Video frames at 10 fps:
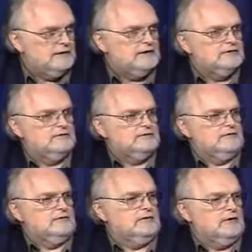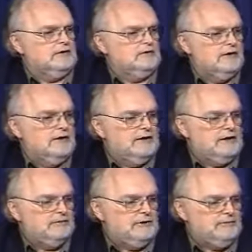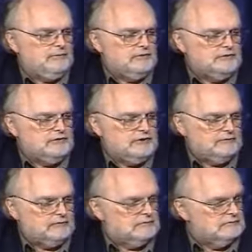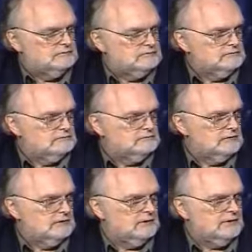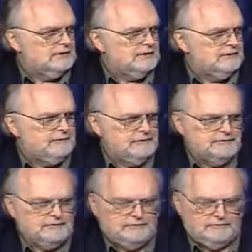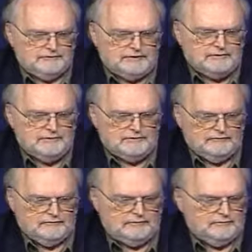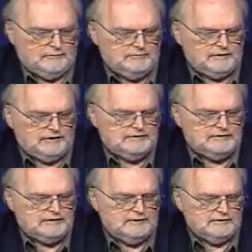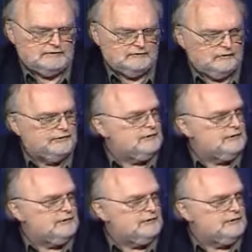Yeah, it's it's very hard, and and people in general uh, there's a segment of, of, the people I see that avoid